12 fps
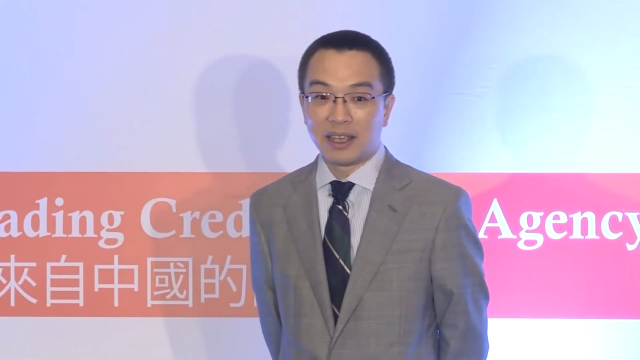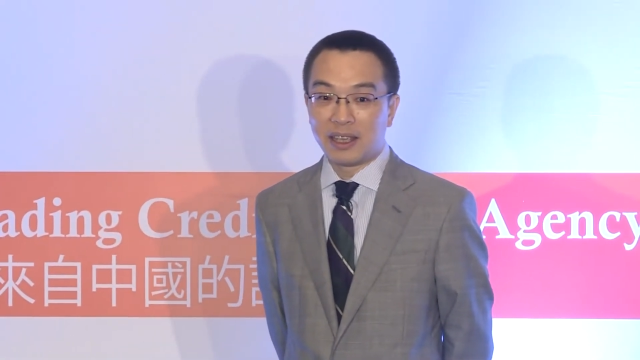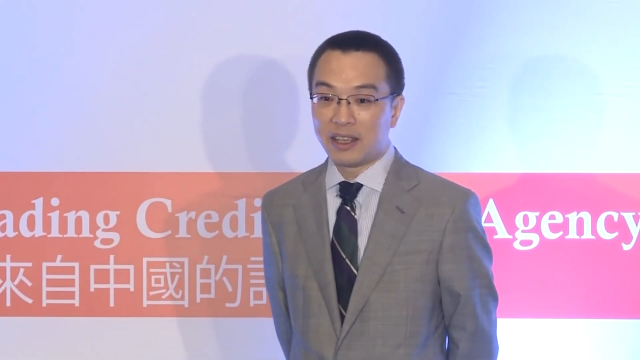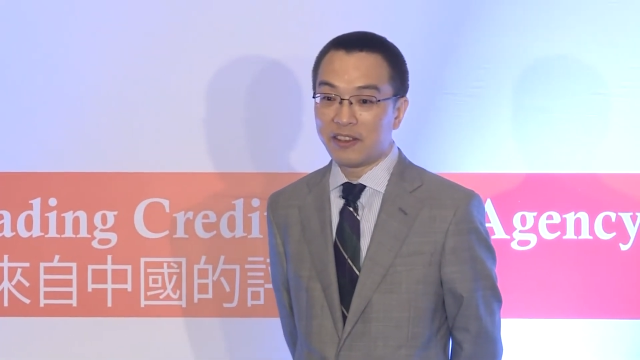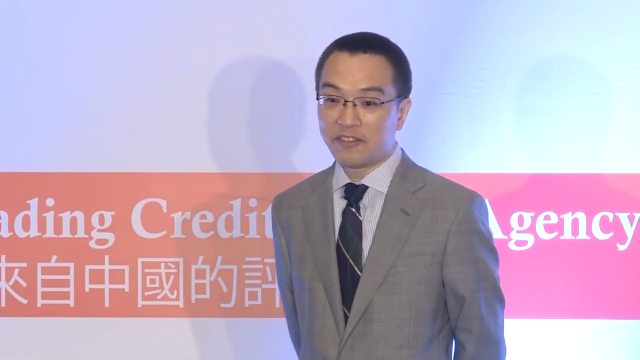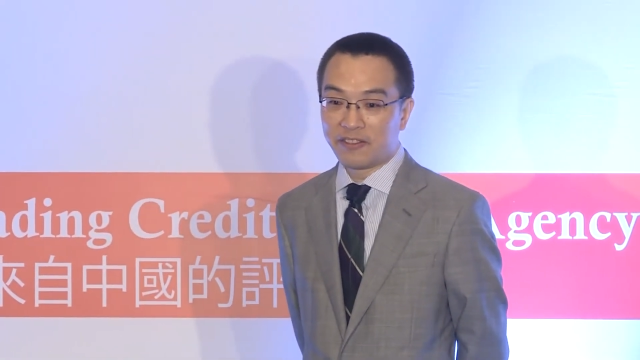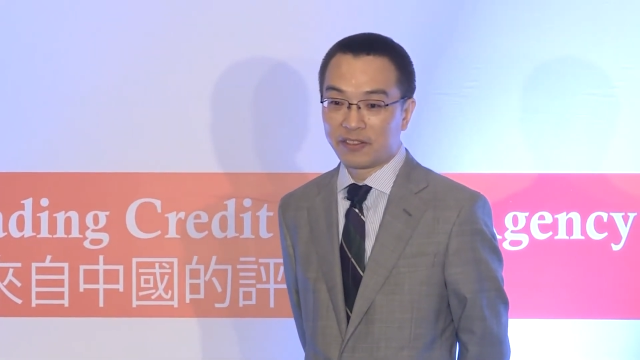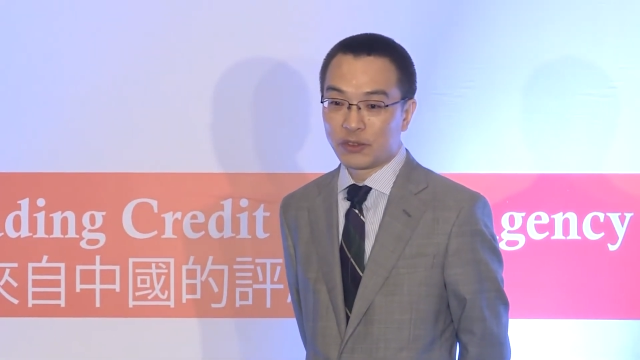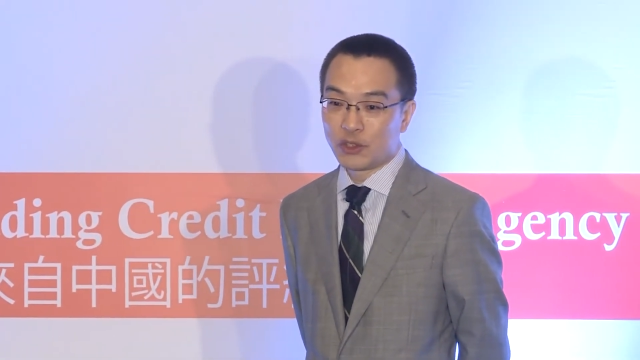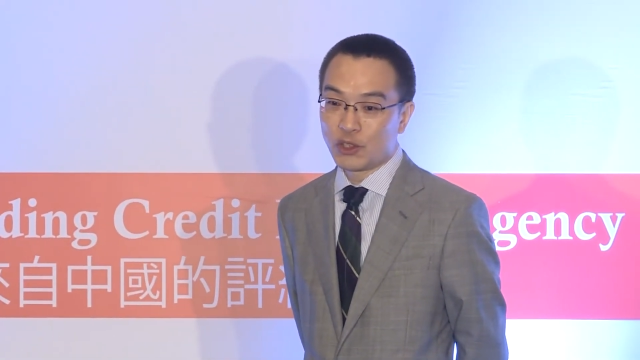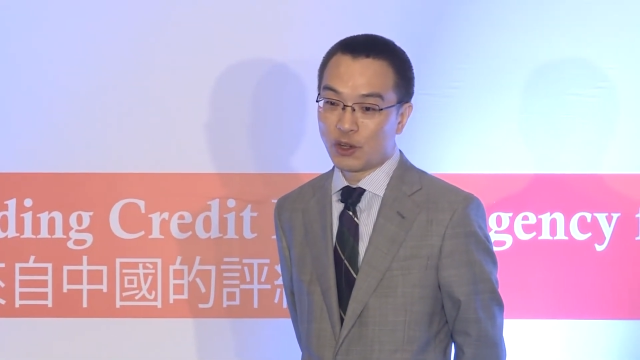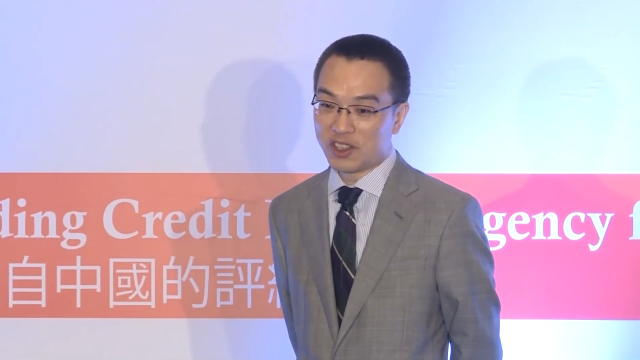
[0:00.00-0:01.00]
if
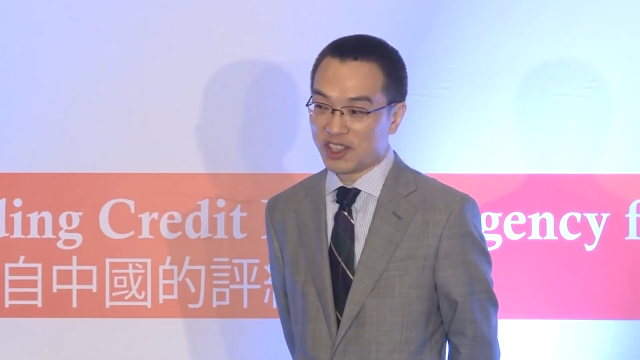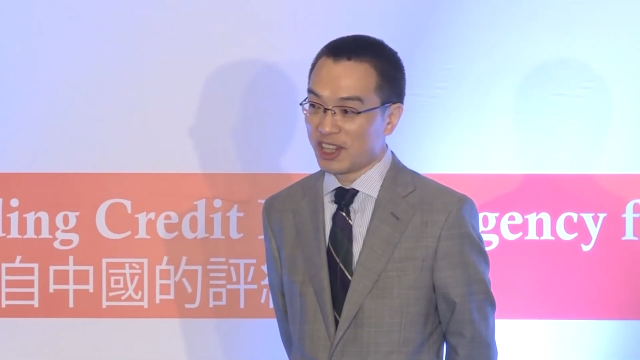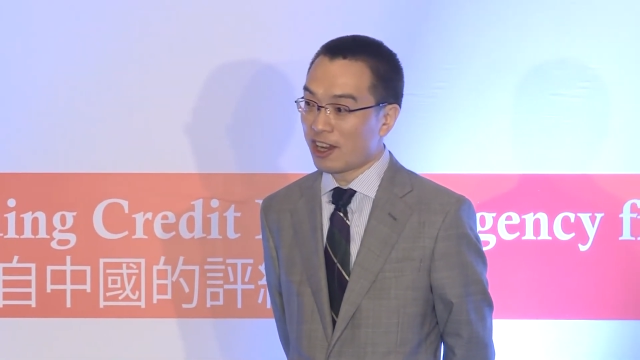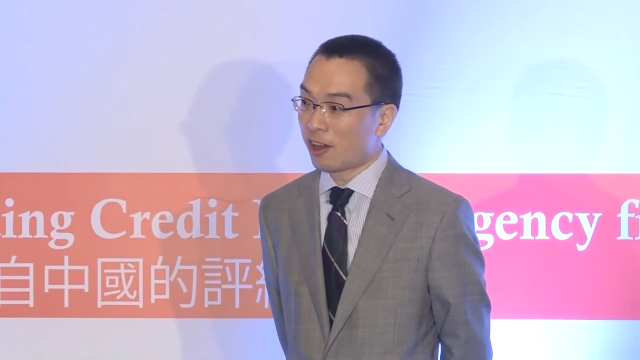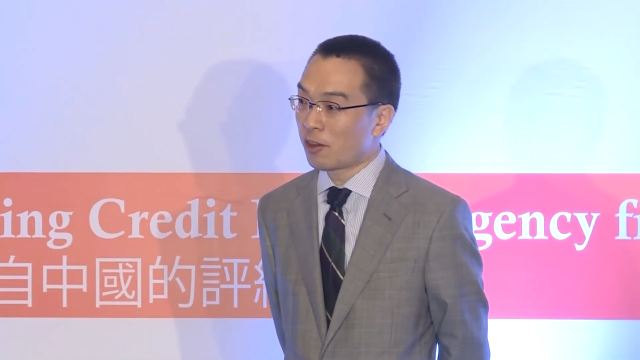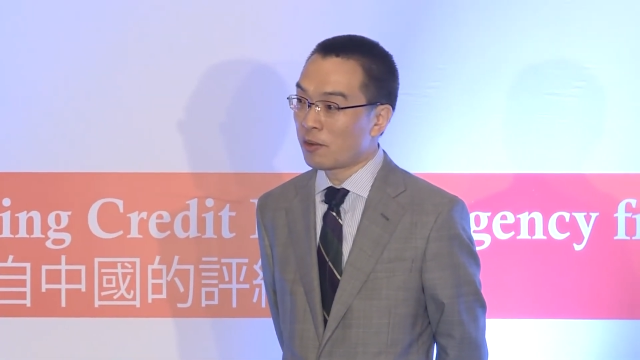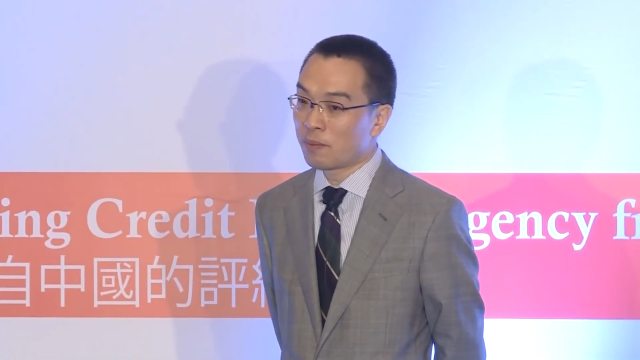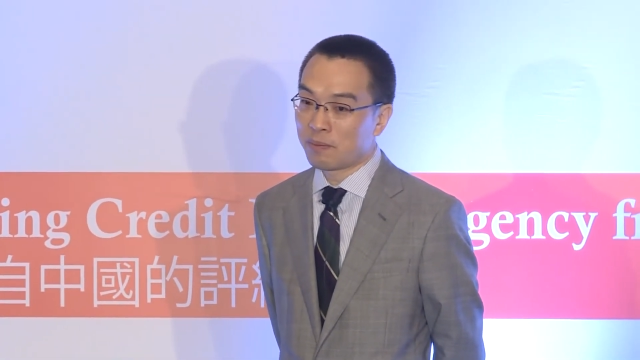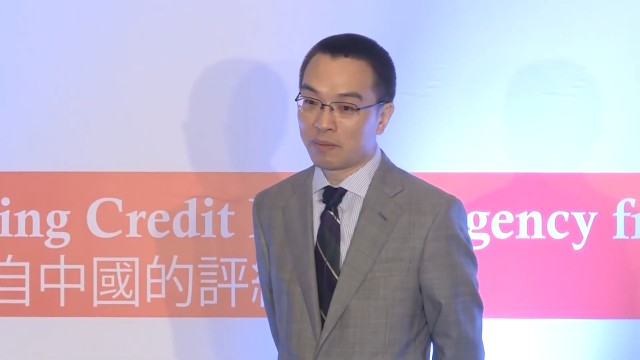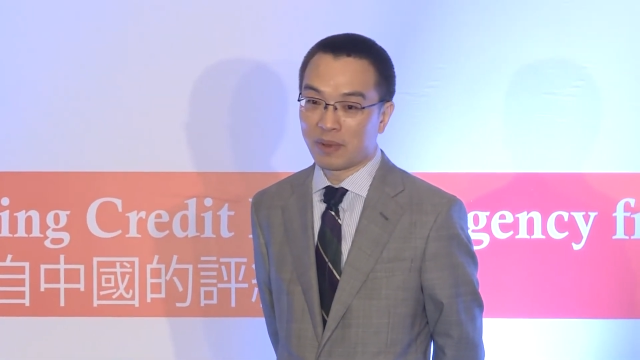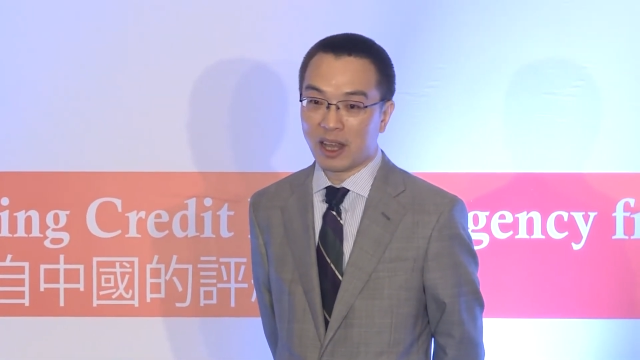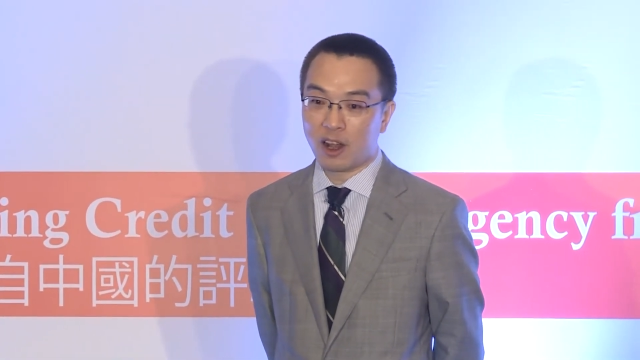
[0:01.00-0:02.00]
you share
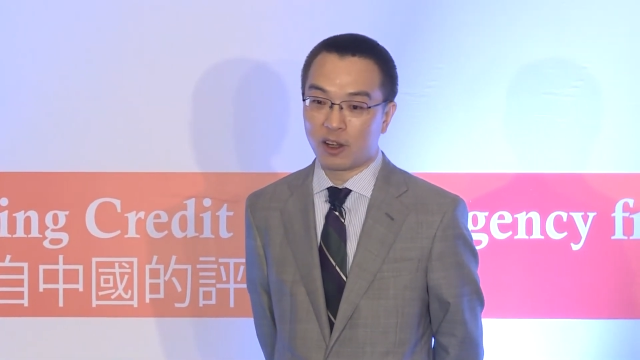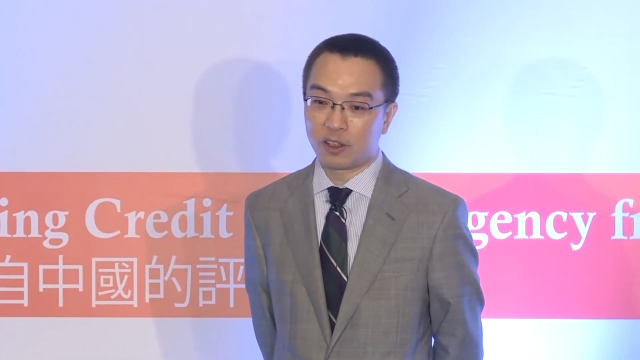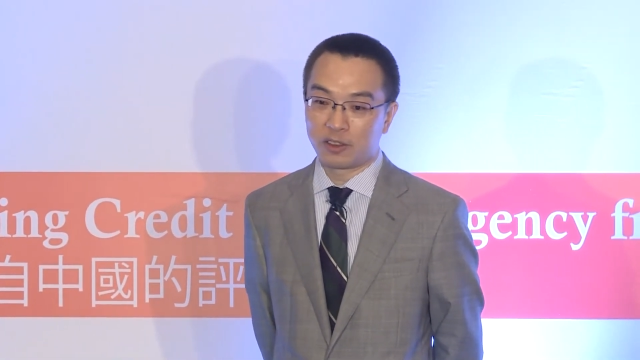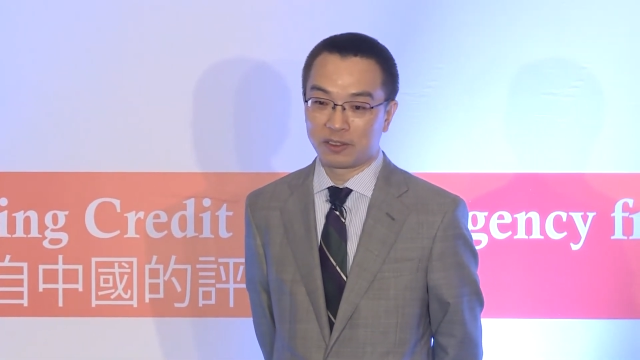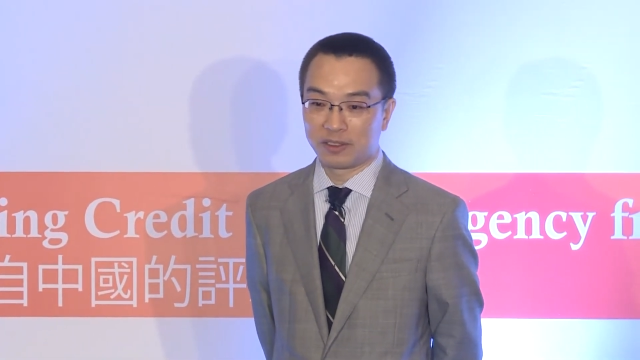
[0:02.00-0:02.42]
our